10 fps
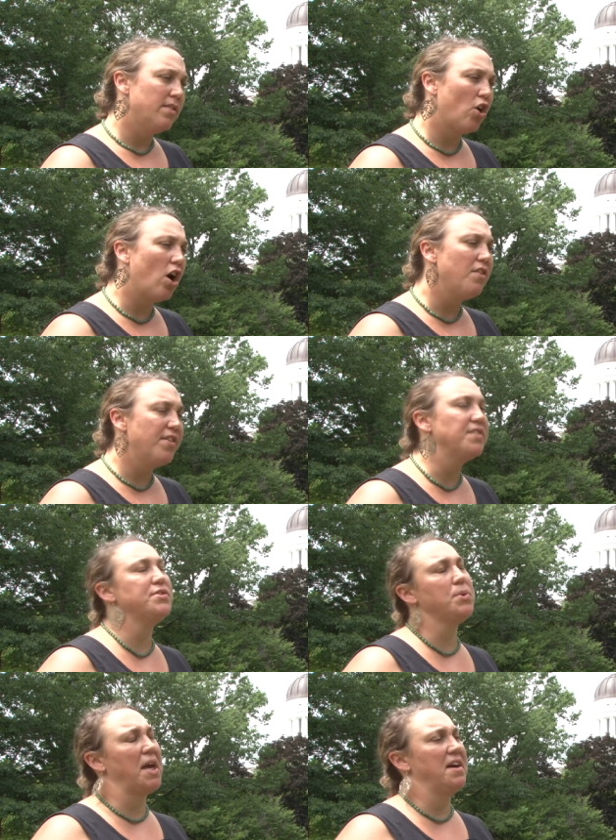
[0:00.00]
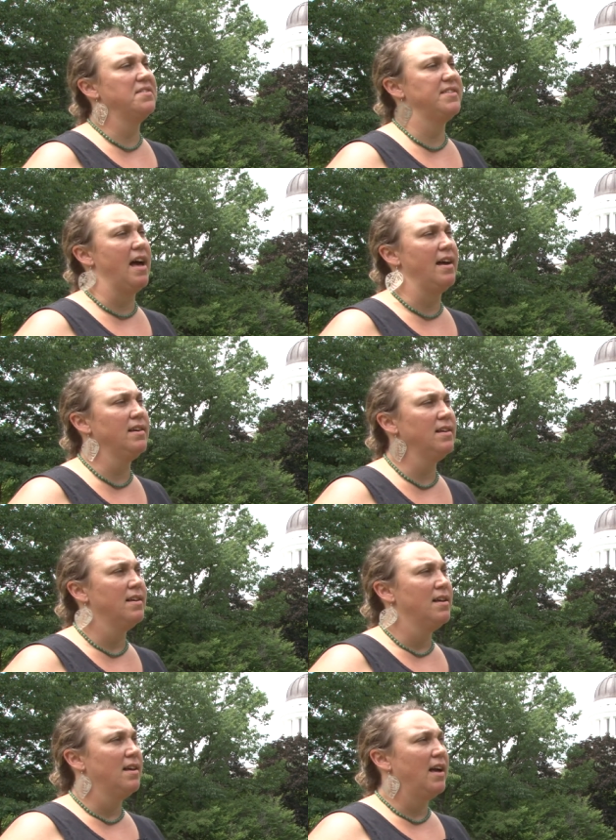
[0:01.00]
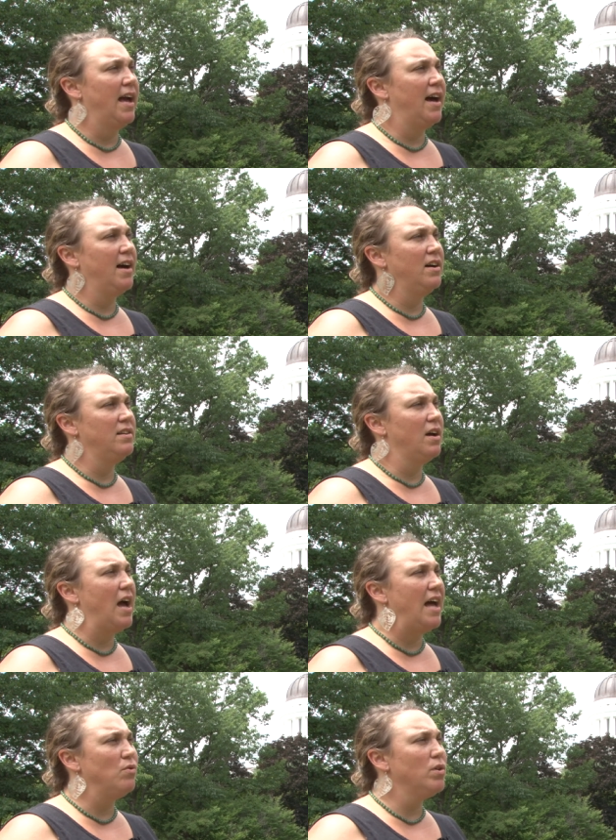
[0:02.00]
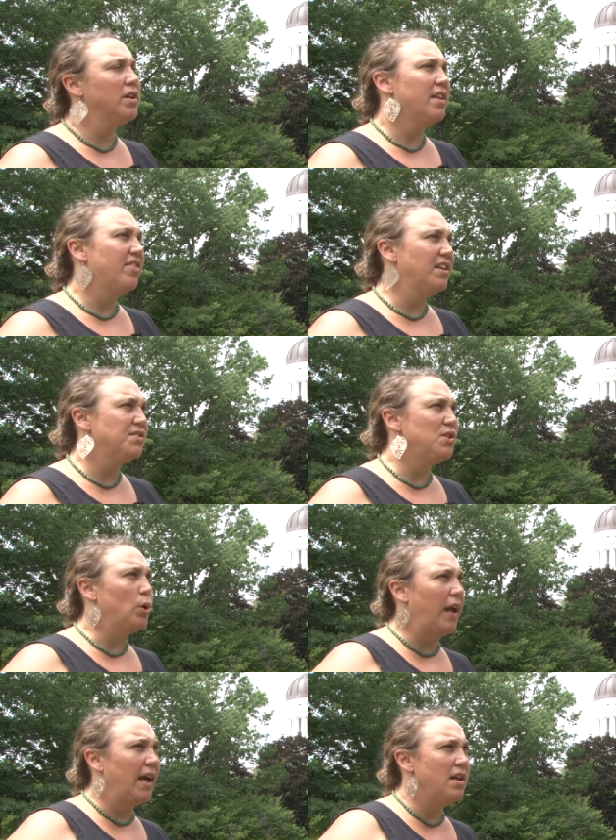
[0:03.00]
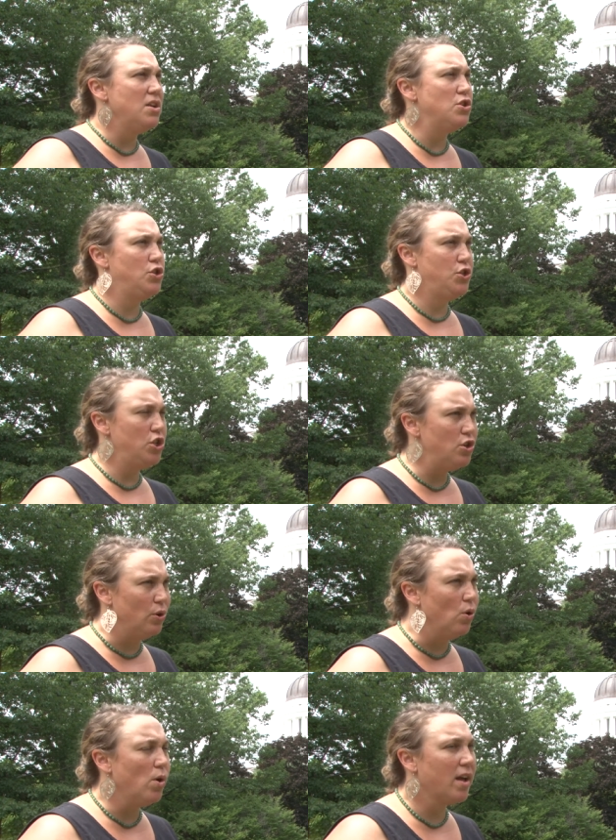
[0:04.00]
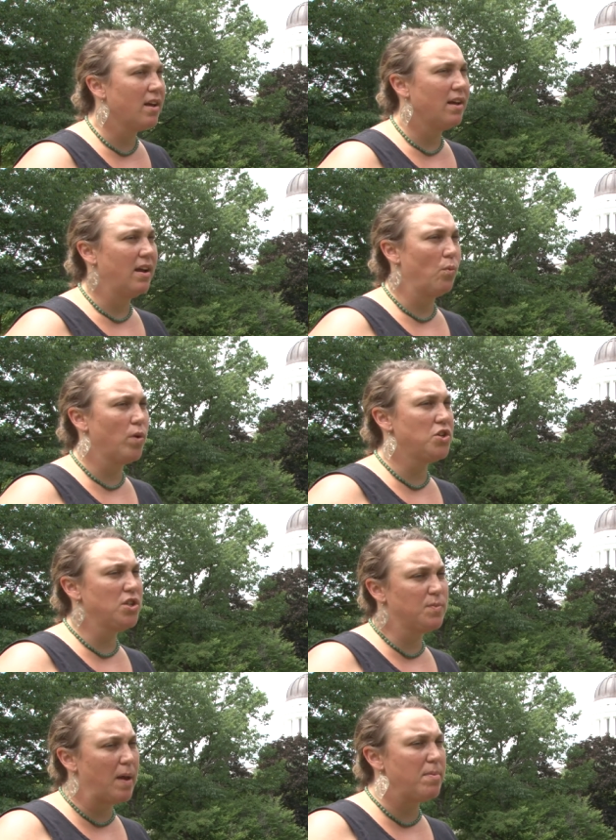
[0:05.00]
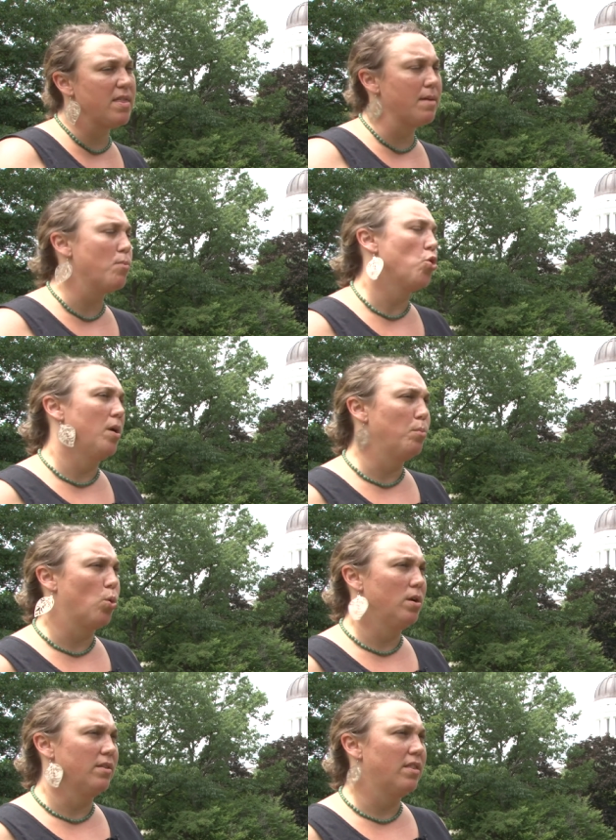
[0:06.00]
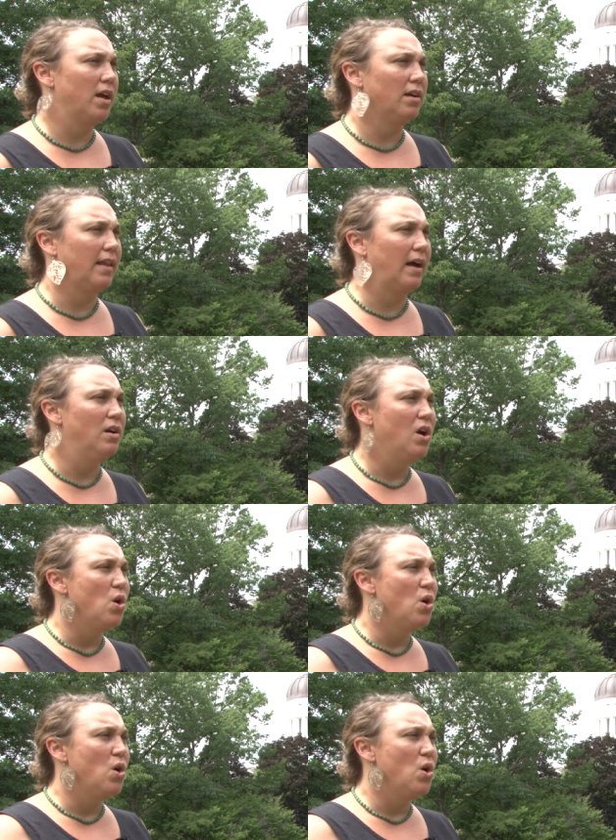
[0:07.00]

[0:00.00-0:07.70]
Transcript: there are things you can't say and, and really things you can't do, which is maybe the more important thing that,